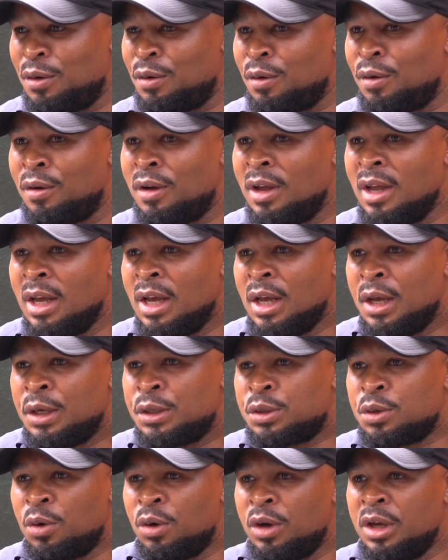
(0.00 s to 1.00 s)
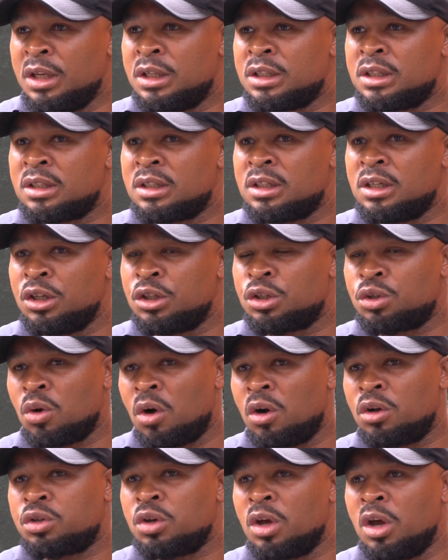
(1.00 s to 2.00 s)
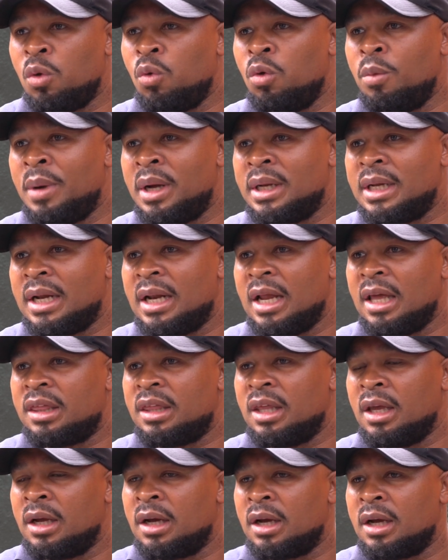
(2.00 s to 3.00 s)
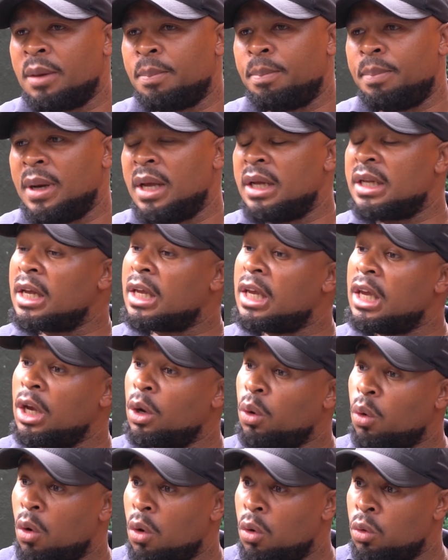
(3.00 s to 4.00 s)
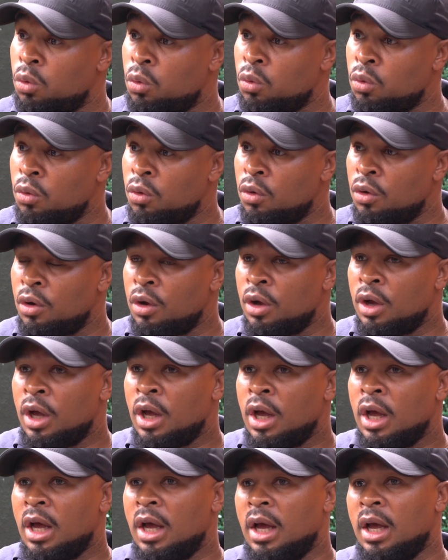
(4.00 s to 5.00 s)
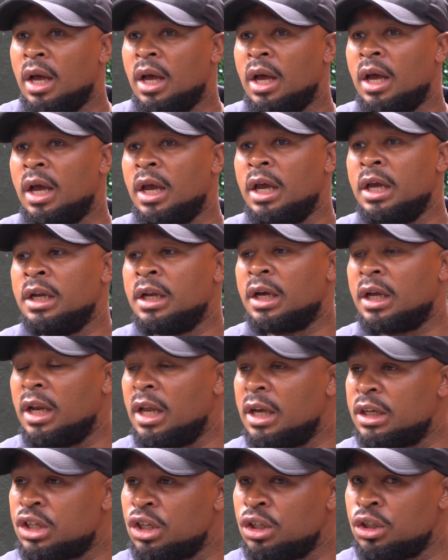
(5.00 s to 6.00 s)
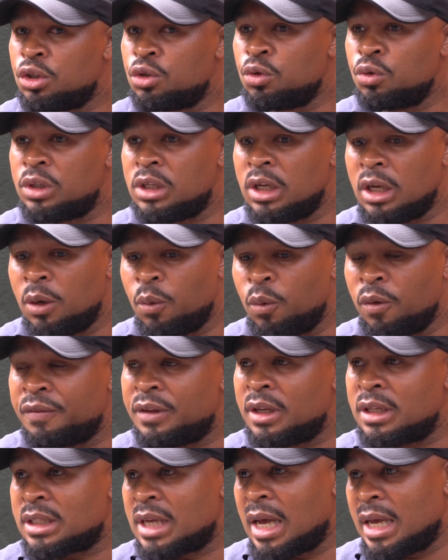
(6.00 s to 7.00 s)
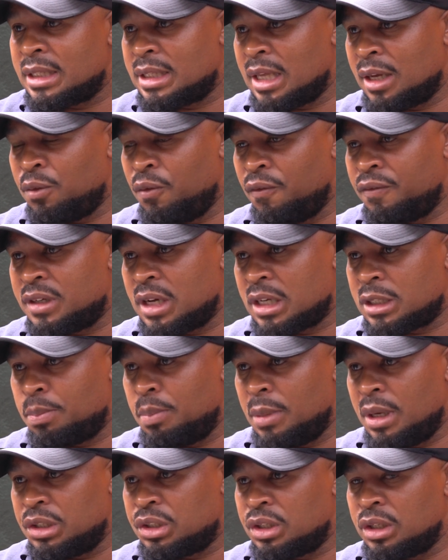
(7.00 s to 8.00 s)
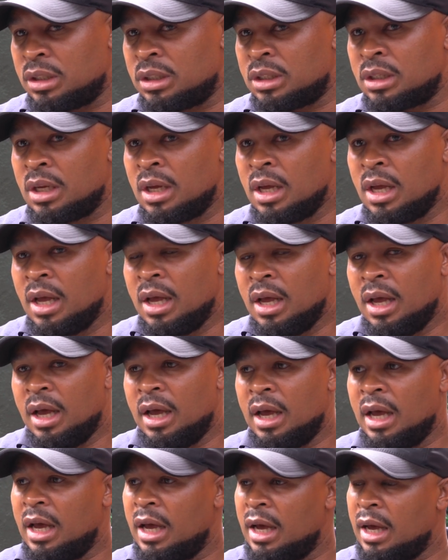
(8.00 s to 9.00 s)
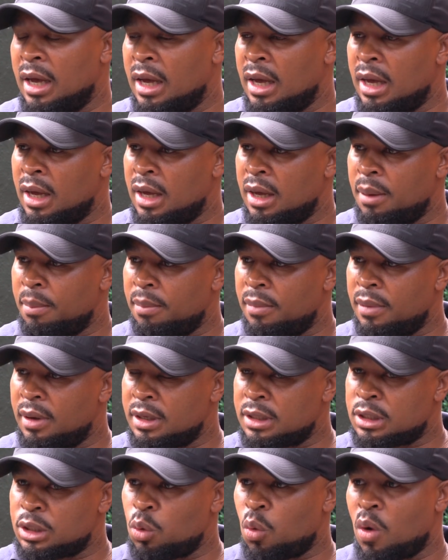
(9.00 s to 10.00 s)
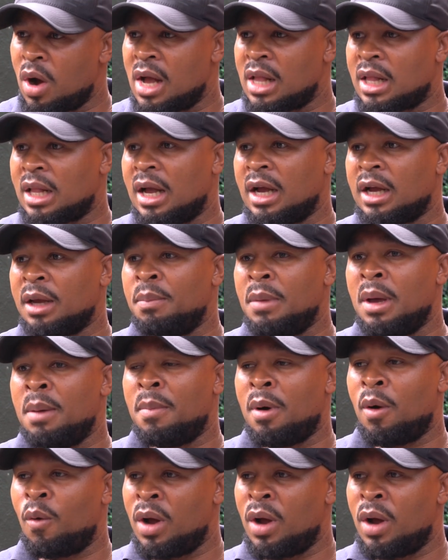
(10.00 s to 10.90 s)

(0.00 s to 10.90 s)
You know. So she's also a woman that I think played a key role in relation to deal with these guys that we've just mentioned. Siwahla, I remember